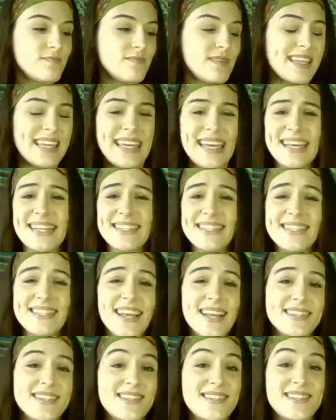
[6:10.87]

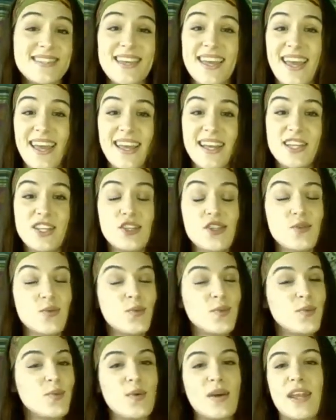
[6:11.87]
incense, sage,
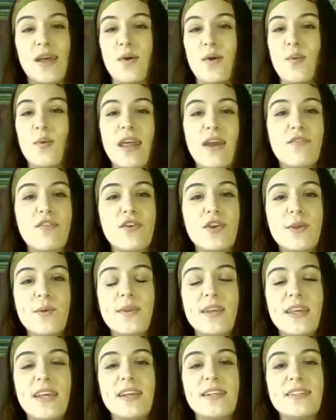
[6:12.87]
whatever you
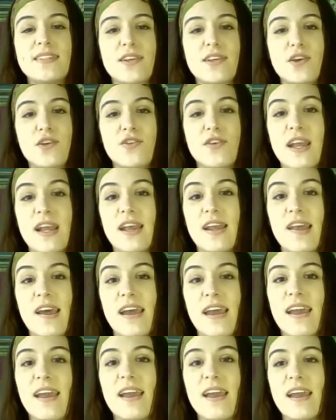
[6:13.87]
need to create
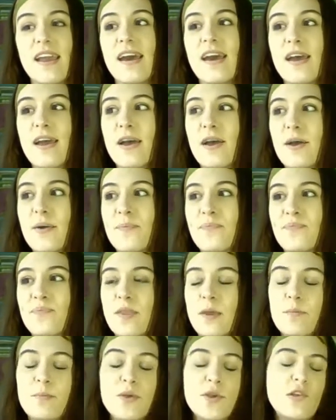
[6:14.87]
a
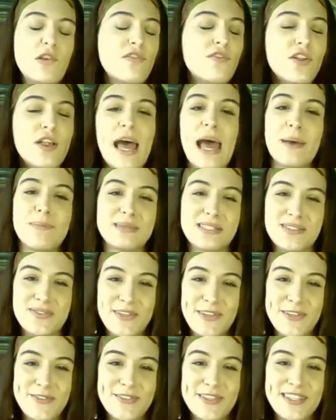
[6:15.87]
beautiful
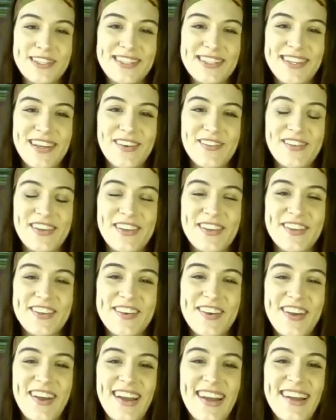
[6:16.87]
atmosphere for yourself and your
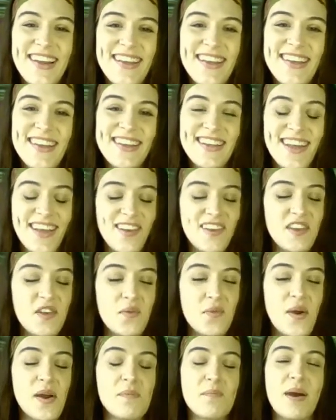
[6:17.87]
grid. You
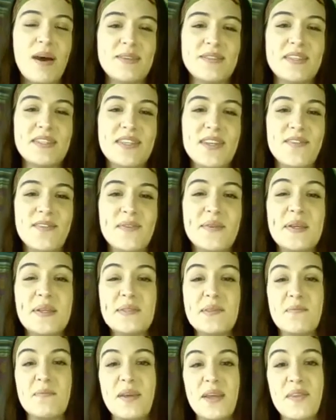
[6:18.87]
want positivity
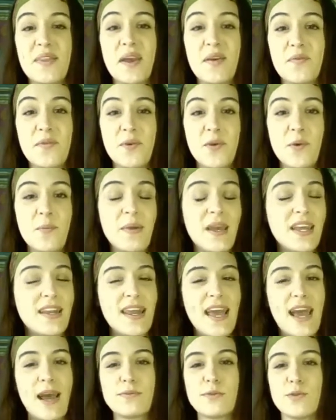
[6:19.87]
to be in that room and
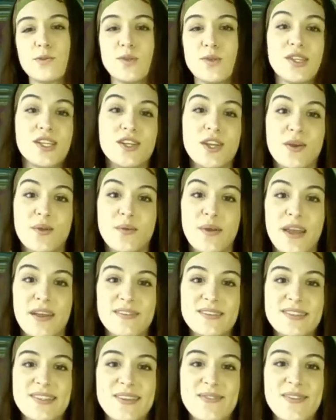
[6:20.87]
absolutely no
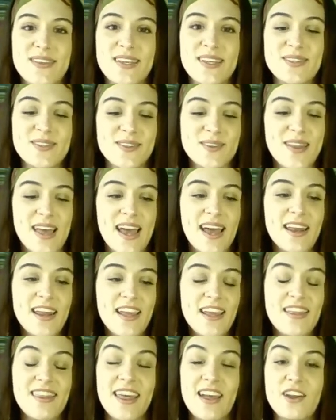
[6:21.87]
negativity so that
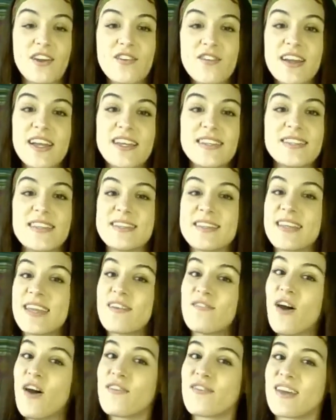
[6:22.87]
that grid doesn't
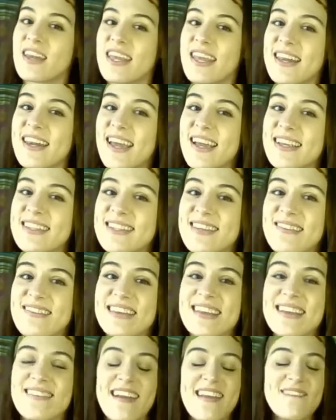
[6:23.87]
give off any
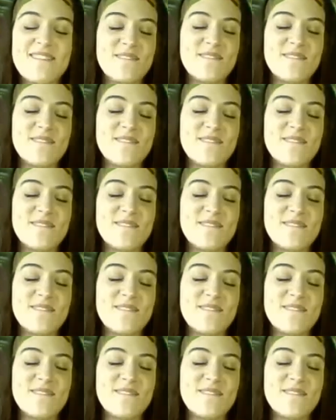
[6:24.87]
negativity, right?